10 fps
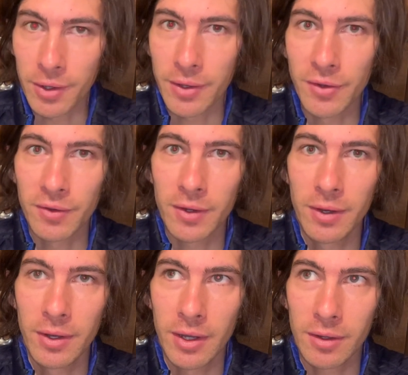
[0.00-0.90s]
You can just
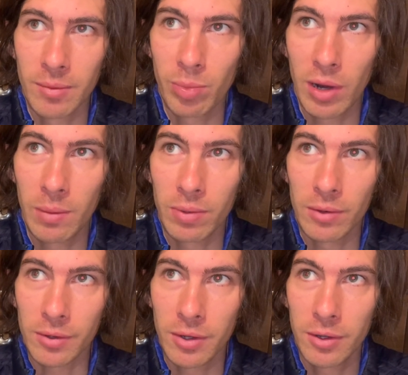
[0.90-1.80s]
conduct a proper
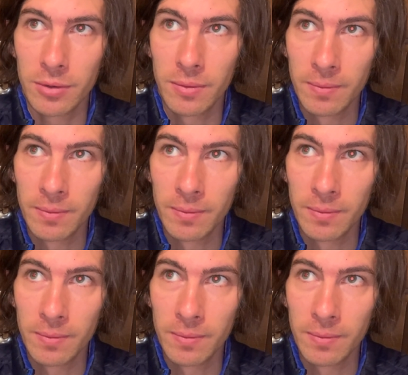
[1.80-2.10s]
code.